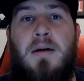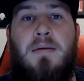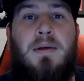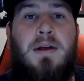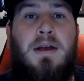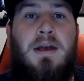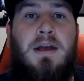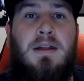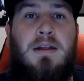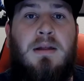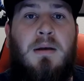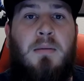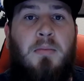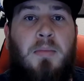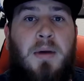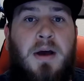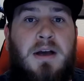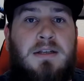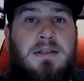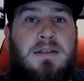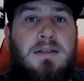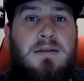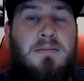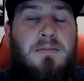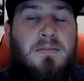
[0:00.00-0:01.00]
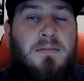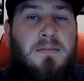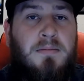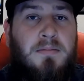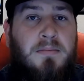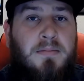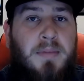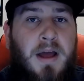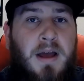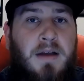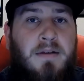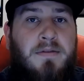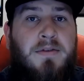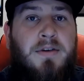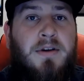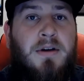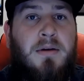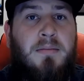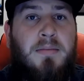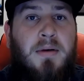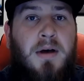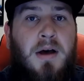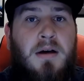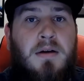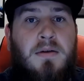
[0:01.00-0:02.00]
get the best bang for your
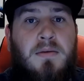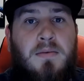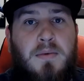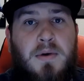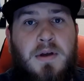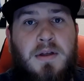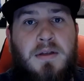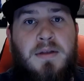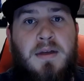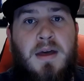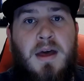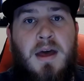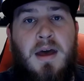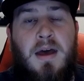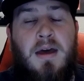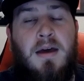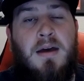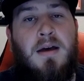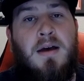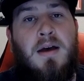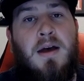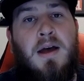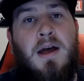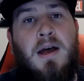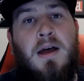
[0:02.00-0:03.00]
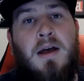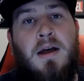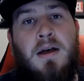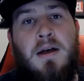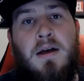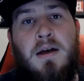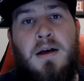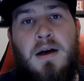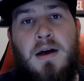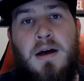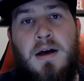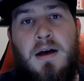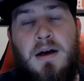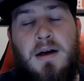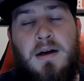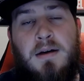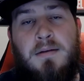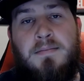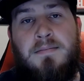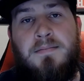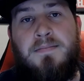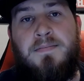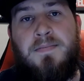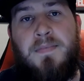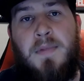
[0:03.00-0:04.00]
buck with a
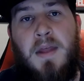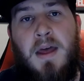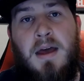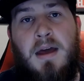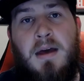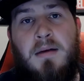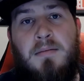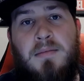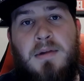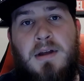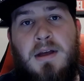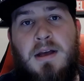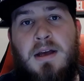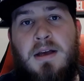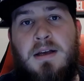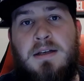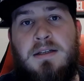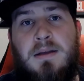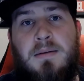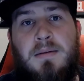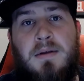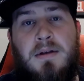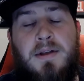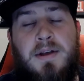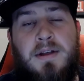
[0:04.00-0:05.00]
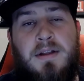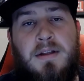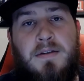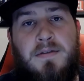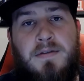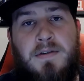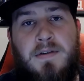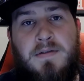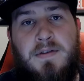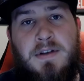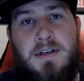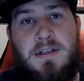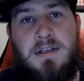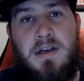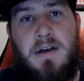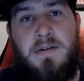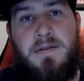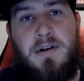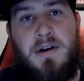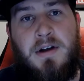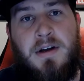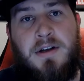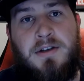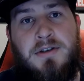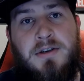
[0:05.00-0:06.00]
AMD, something like the
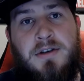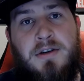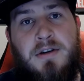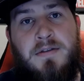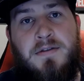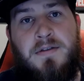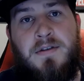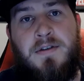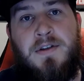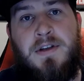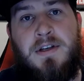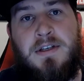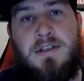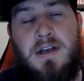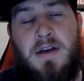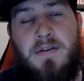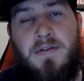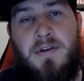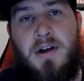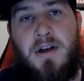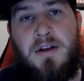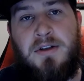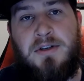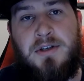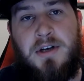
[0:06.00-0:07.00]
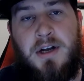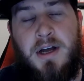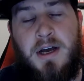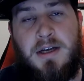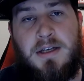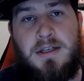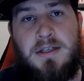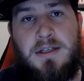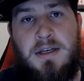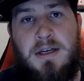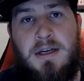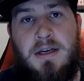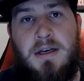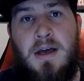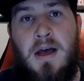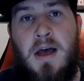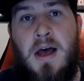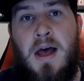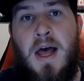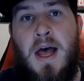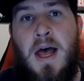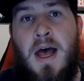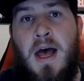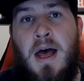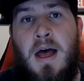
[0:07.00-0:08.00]
5700 or 5700 XT.
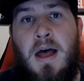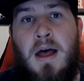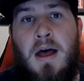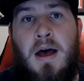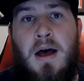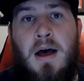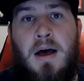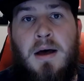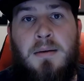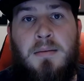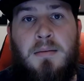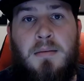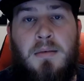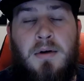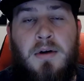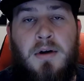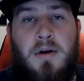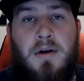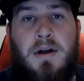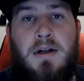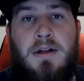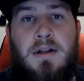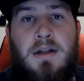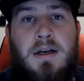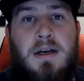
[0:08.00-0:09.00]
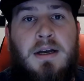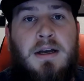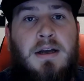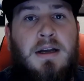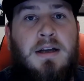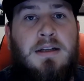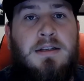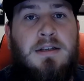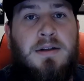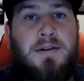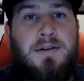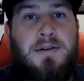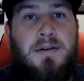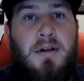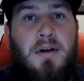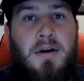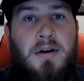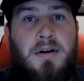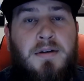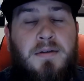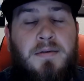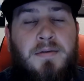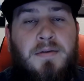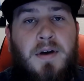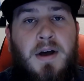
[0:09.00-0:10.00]
Currently it's a little
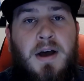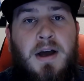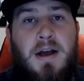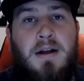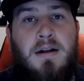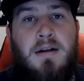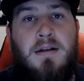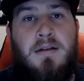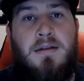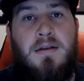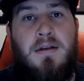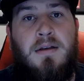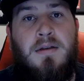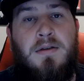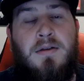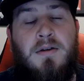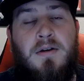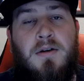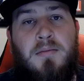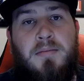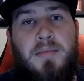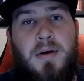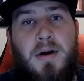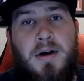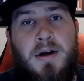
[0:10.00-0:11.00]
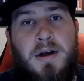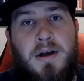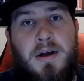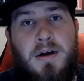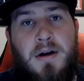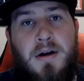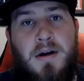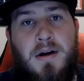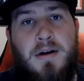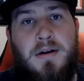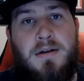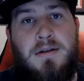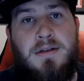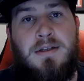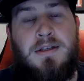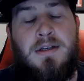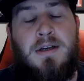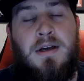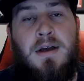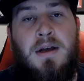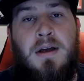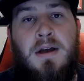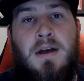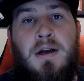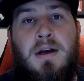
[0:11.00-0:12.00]
hard to find the third-party cards,
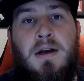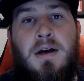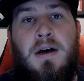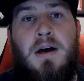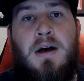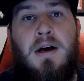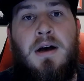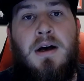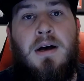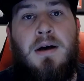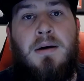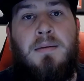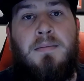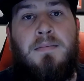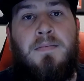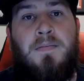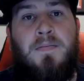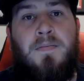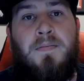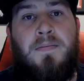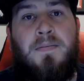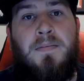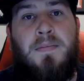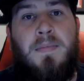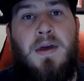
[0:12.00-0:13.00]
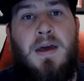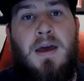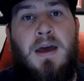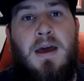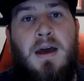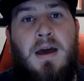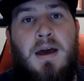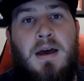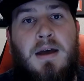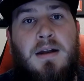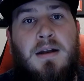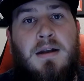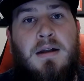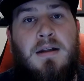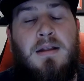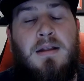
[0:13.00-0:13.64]
and